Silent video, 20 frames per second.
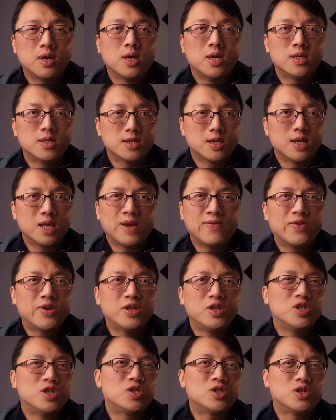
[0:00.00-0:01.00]

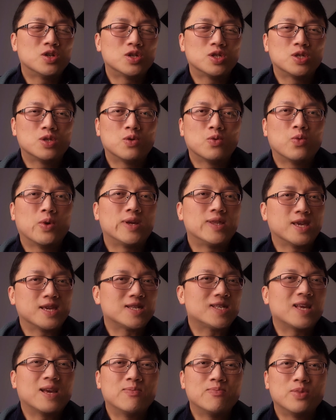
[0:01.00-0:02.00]
Slavery is just one
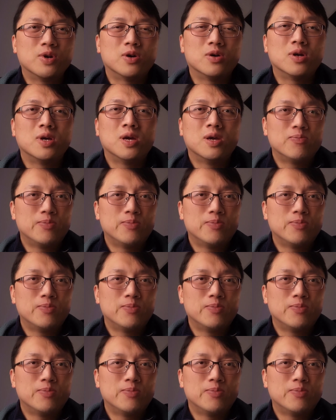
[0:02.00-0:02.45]
example.